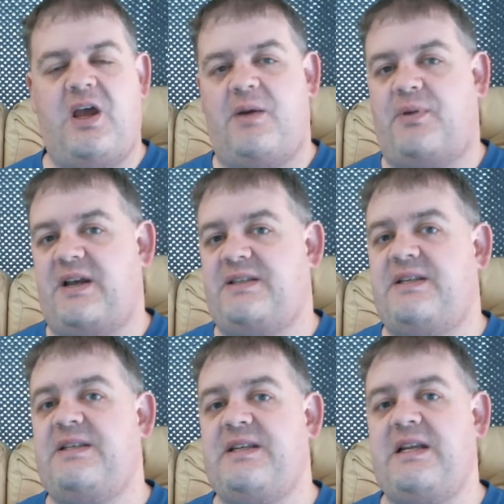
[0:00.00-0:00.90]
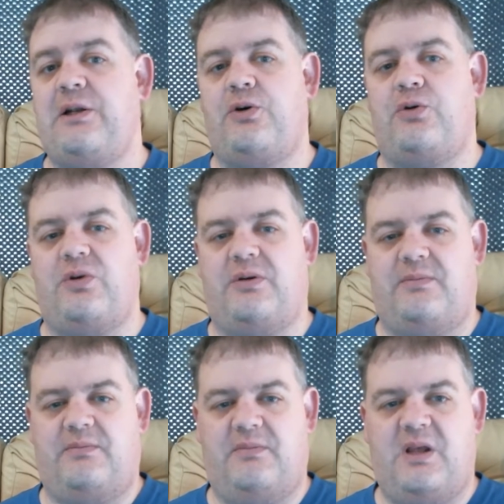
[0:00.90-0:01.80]
by Cixin Liu.
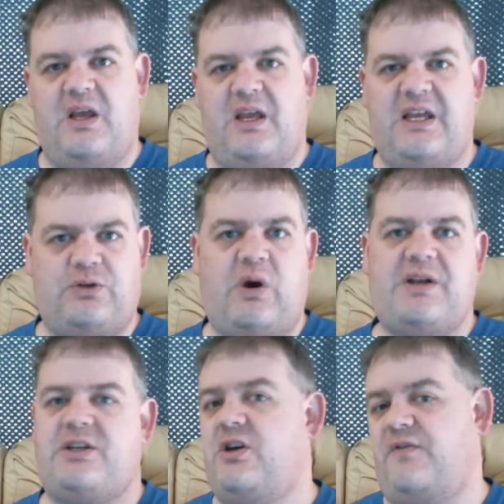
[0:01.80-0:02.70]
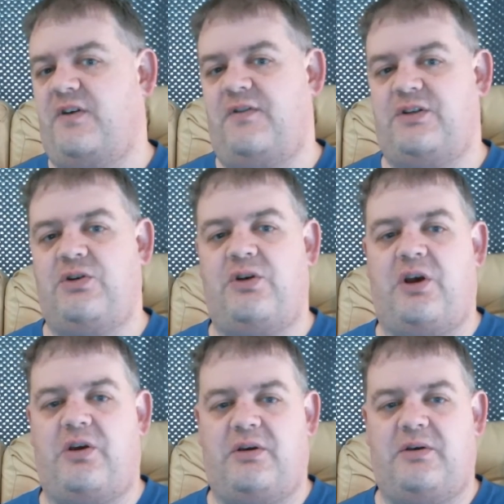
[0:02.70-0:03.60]
It's quite deserving of its Hugo.